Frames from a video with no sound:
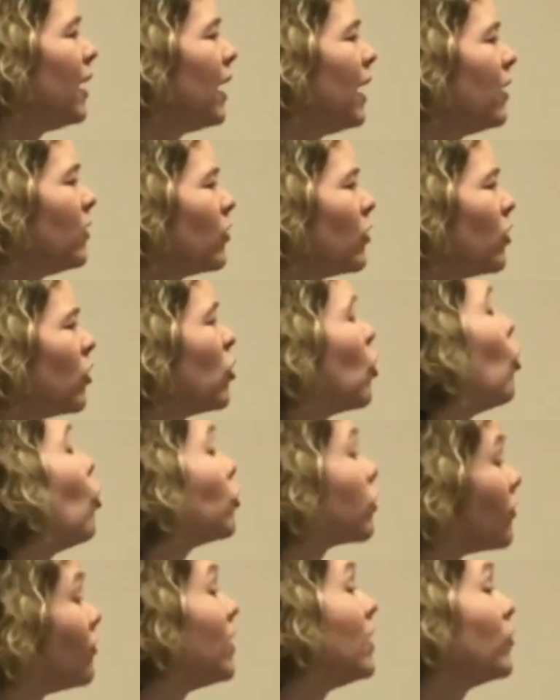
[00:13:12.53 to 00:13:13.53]
and
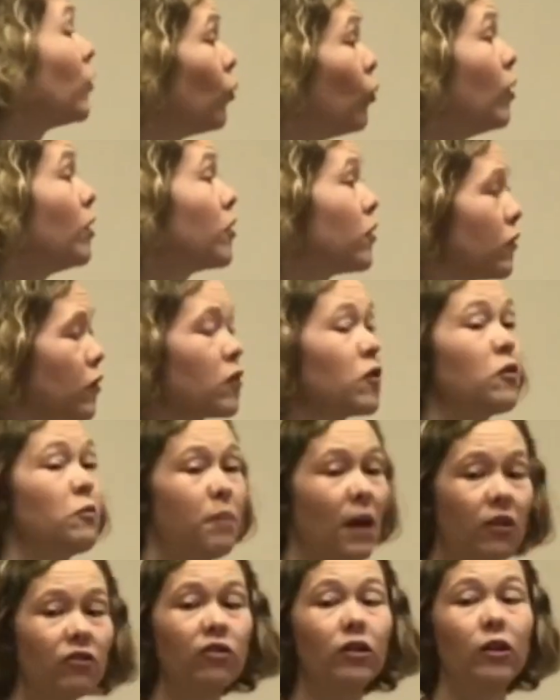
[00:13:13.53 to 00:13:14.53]
cultivate the ones that
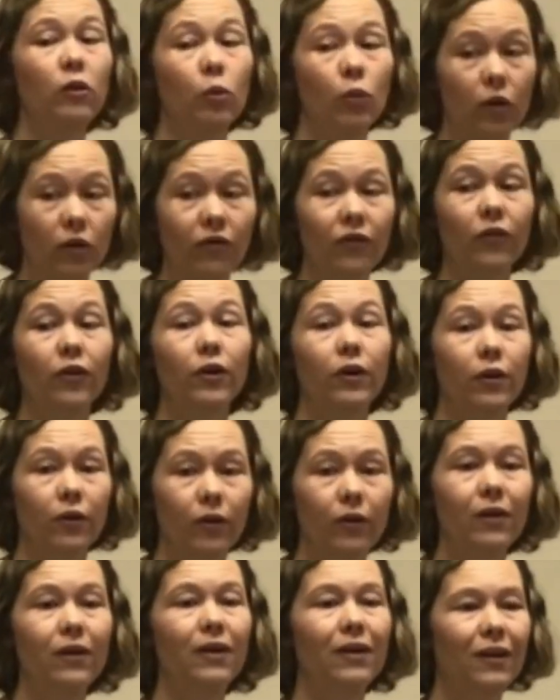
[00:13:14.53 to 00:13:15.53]
especially work for
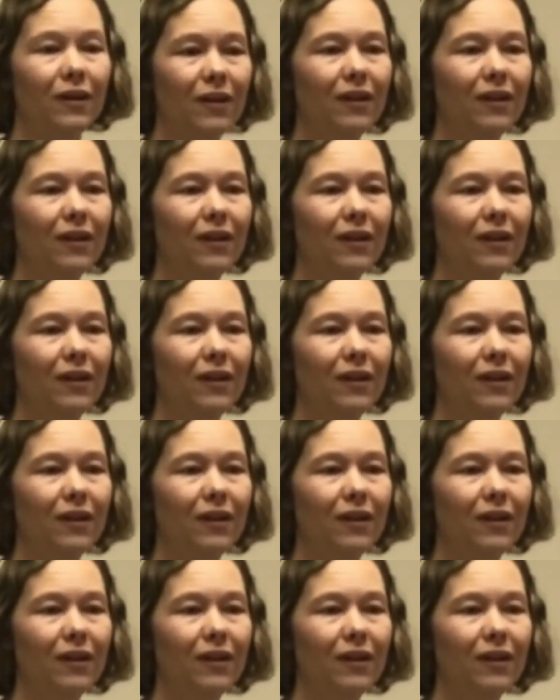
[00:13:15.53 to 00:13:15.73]
you.